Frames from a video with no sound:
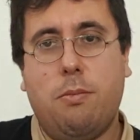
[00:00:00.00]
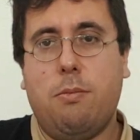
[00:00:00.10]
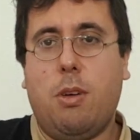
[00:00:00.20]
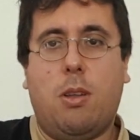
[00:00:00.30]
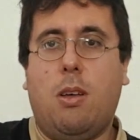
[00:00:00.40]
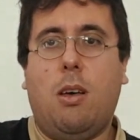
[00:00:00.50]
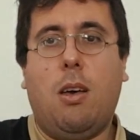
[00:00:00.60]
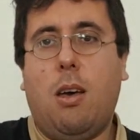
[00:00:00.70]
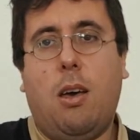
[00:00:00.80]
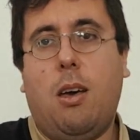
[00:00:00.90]
But
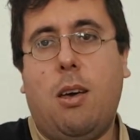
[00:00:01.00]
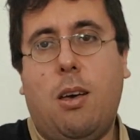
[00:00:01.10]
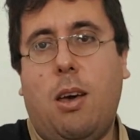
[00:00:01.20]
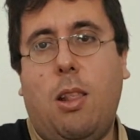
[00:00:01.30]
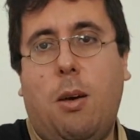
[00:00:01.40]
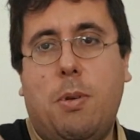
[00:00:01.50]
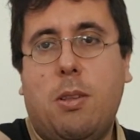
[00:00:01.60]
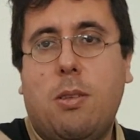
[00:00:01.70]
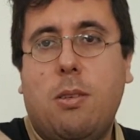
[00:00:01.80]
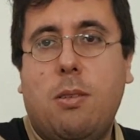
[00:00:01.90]
I loved it.
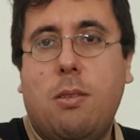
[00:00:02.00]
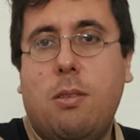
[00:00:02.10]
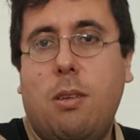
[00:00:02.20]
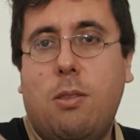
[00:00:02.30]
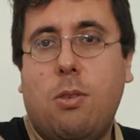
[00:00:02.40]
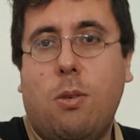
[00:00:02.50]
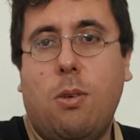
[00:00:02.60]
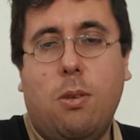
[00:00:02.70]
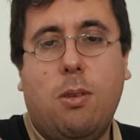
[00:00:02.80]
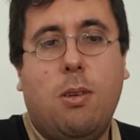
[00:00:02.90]
It's so
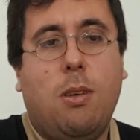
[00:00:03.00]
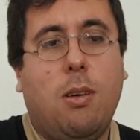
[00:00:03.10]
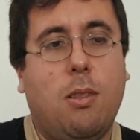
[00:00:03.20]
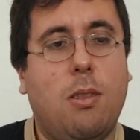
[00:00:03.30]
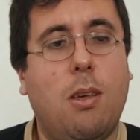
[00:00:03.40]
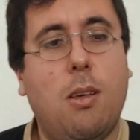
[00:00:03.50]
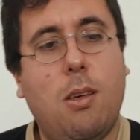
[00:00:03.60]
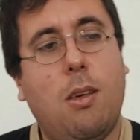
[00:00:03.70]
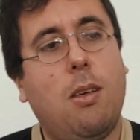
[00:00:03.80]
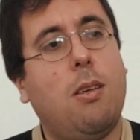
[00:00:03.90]
cute, and
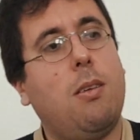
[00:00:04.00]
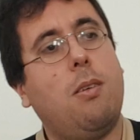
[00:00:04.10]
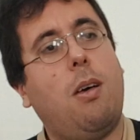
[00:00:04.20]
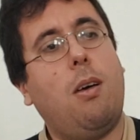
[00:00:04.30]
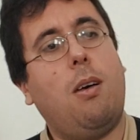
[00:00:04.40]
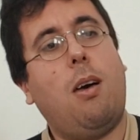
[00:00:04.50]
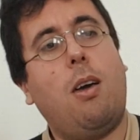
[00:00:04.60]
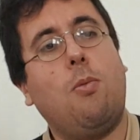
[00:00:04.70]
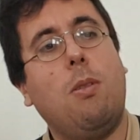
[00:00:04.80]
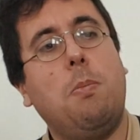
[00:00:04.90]
I
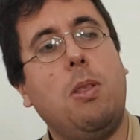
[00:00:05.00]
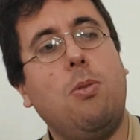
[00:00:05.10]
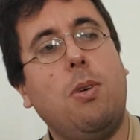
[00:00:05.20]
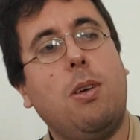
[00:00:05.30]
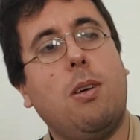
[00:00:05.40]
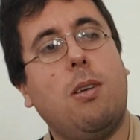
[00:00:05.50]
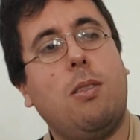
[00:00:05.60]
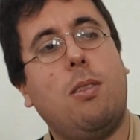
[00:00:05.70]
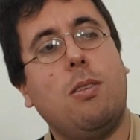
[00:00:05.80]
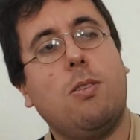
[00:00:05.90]
will be doing
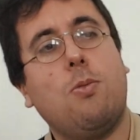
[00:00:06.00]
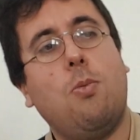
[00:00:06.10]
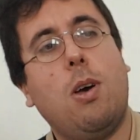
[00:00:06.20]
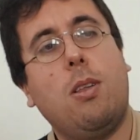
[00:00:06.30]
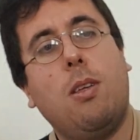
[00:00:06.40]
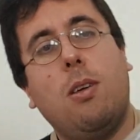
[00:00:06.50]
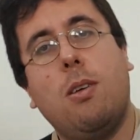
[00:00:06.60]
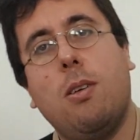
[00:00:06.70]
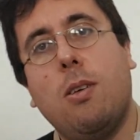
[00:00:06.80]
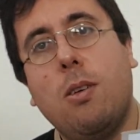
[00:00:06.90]
this one
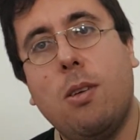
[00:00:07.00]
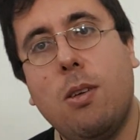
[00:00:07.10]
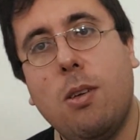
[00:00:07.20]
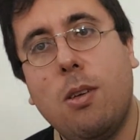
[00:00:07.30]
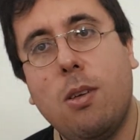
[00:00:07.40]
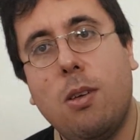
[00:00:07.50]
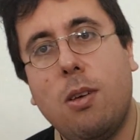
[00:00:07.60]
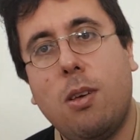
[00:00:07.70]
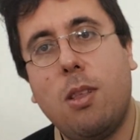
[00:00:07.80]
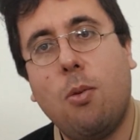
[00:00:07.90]

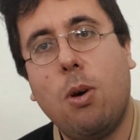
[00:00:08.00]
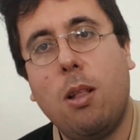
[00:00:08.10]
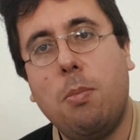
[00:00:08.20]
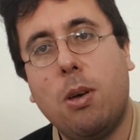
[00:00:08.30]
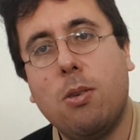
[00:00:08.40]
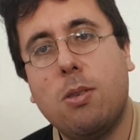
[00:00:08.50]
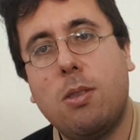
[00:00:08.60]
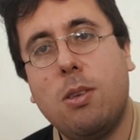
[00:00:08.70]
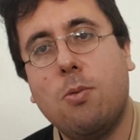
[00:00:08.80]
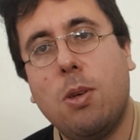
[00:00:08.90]
in a while because
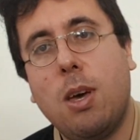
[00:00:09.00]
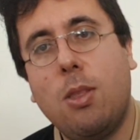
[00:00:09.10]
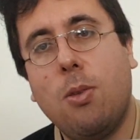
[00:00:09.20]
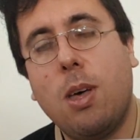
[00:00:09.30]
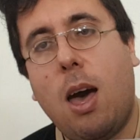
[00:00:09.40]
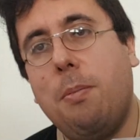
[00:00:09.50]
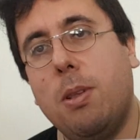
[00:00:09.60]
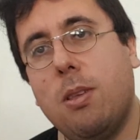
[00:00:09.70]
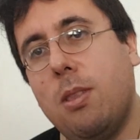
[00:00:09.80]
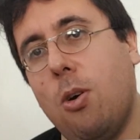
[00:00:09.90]
this one I don't have
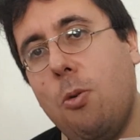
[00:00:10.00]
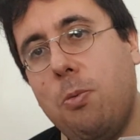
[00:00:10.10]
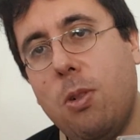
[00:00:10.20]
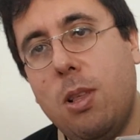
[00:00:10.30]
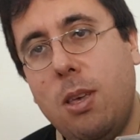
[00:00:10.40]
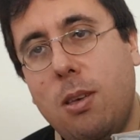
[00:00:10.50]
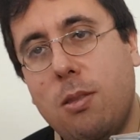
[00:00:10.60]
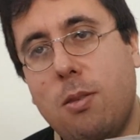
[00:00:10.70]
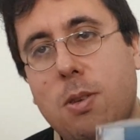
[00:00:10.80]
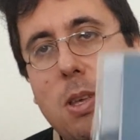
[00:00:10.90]
it, and hopefully
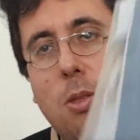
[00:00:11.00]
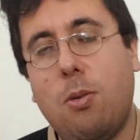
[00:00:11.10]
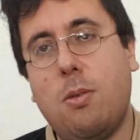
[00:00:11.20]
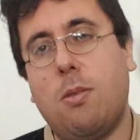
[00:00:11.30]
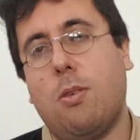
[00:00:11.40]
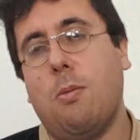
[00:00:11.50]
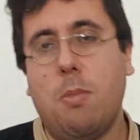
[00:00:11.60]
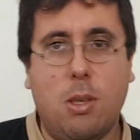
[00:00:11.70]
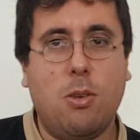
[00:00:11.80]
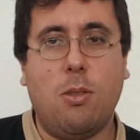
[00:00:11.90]
there is another
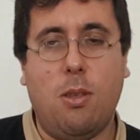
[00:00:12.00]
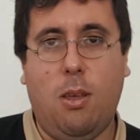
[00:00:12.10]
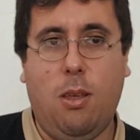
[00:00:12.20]
convention